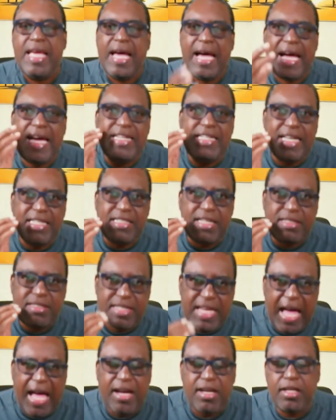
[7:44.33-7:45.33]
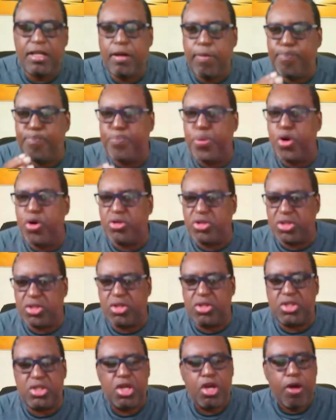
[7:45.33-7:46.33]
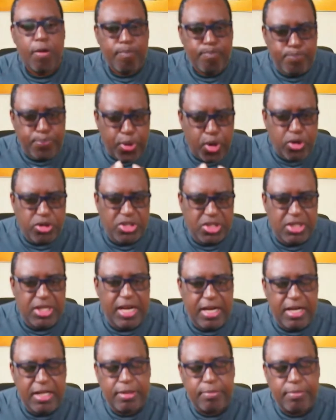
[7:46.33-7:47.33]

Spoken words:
and not attack the persons personally.